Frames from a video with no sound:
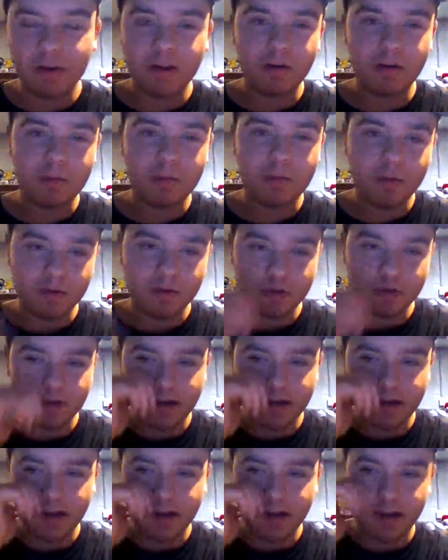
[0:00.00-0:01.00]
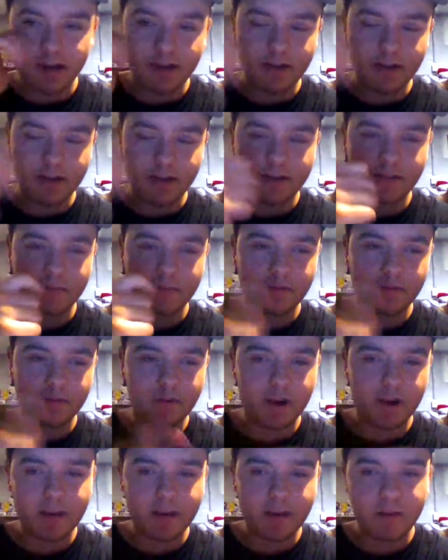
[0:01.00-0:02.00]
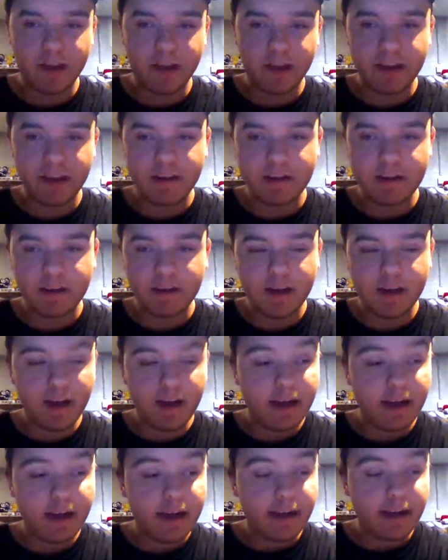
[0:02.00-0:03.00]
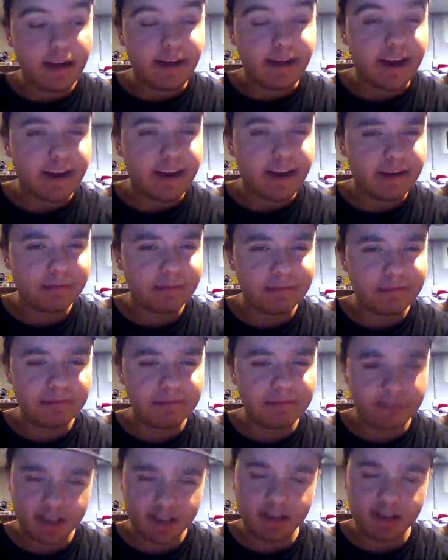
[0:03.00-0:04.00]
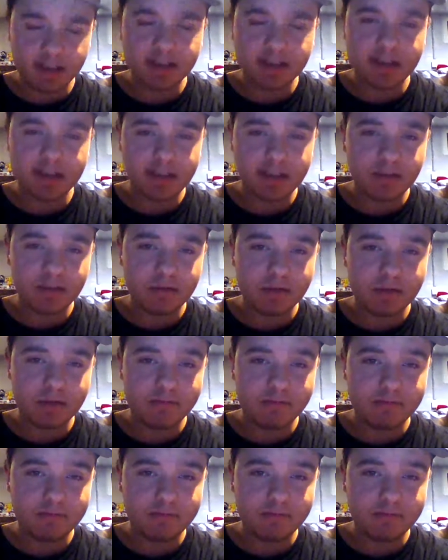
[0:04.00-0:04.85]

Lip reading: I hope you enjoyed it. Hit like, subscribe, and yeah, see you in the next one.